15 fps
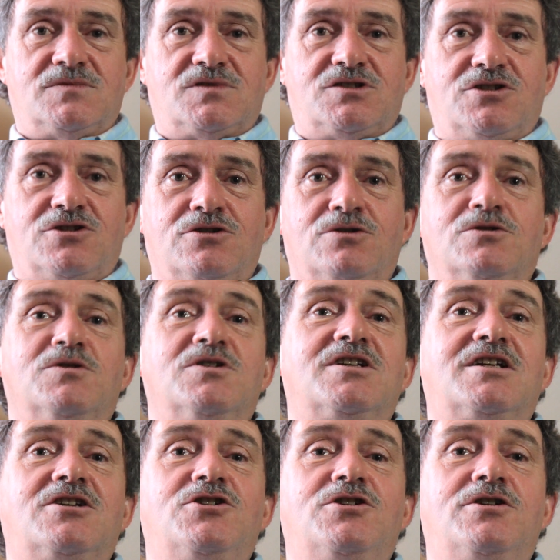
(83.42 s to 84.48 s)
to
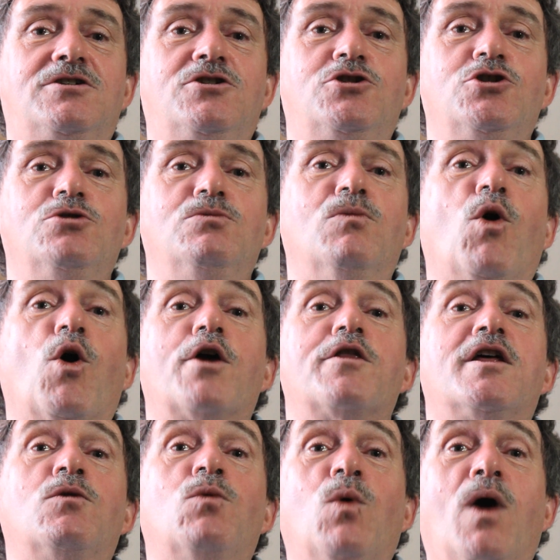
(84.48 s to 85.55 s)
do more
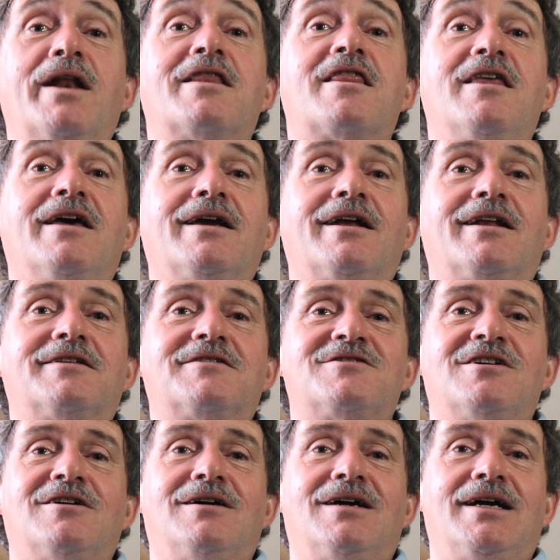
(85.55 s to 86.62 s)
than one thing at a
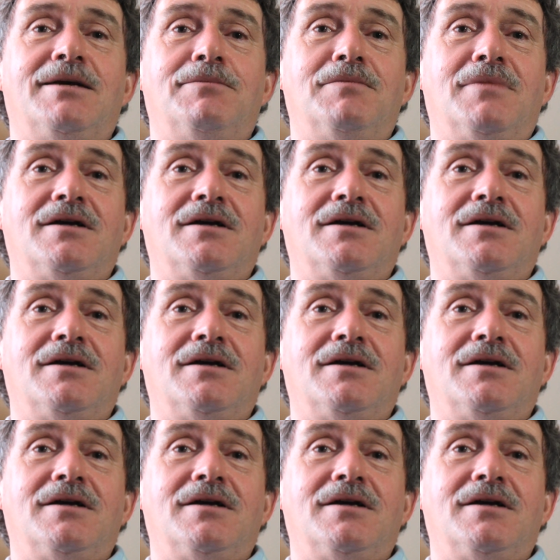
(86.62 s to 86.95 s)
time.